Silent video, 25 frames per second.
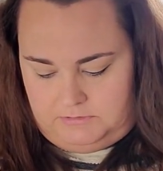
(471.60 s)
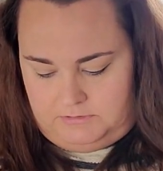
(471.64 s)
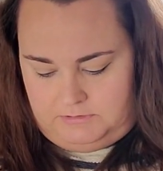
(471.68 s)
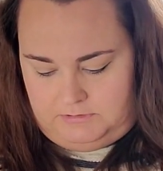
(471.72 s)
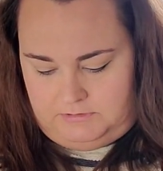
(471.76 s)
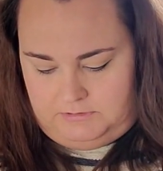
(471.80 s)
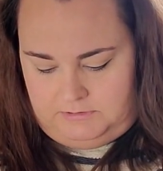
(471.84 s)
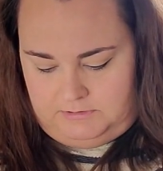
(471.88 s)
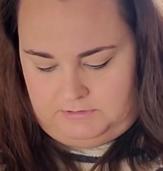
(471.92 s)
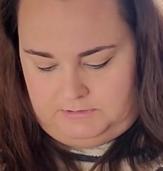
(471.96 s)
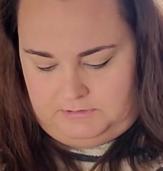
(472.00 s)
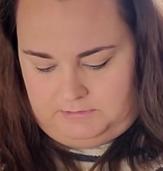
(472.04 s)

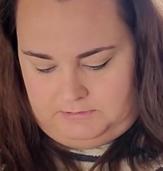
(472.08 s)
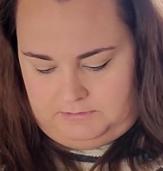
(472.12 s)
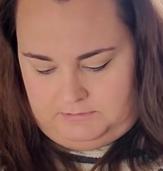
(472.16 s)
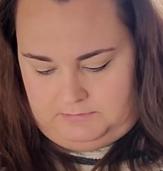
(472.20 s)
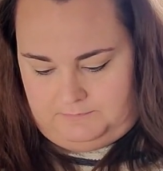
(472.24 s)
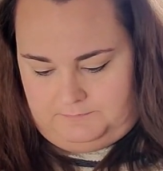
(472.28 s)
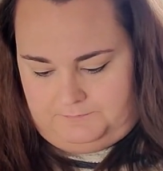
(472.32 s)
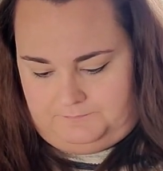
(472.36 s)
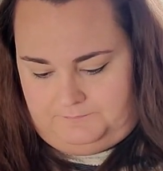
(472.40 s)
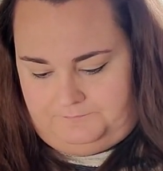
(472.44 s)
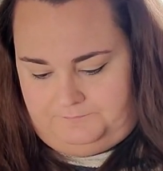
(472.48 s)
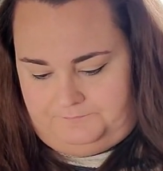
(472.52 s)

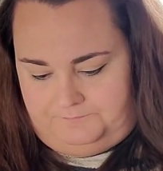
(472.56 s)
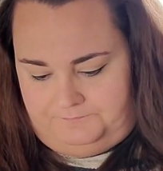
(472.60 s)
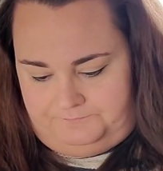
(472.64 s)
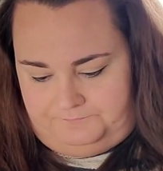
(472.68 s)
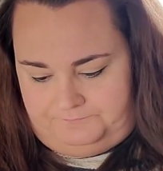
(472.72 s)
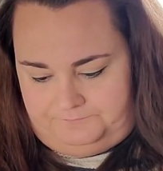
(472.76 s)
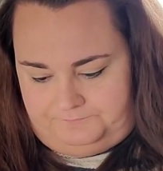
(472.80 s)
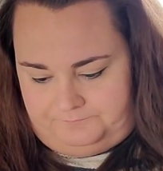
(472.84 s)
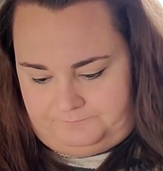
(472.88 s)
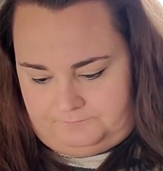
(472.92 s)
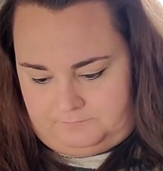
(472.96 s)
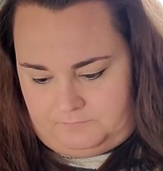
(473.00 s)

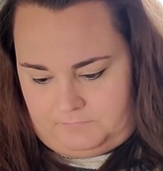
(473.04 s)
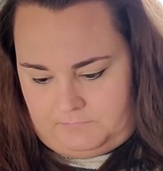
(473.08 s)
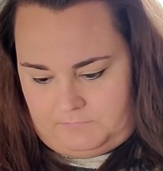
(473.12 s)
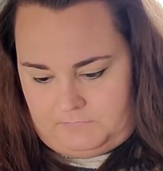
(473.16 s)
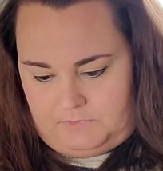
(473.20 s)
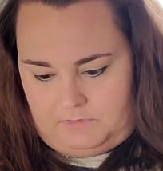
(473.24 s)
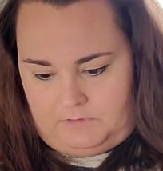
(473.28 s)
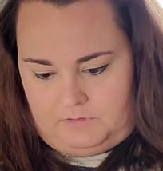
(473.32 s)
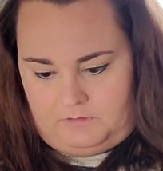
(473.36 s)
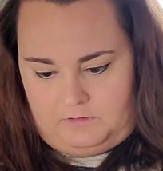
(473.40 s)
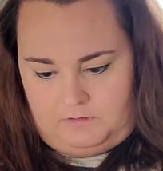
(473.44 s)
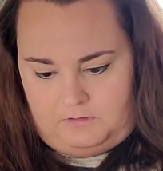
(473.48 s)

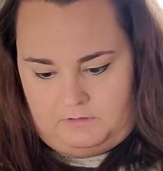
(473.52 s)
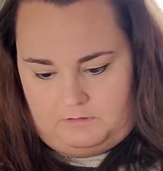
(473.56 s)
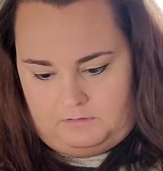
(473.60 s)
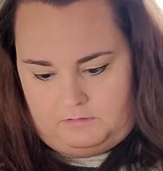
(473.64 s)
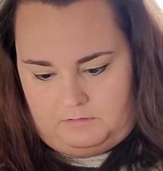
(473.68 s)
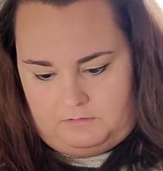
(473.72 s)
(no one is talking)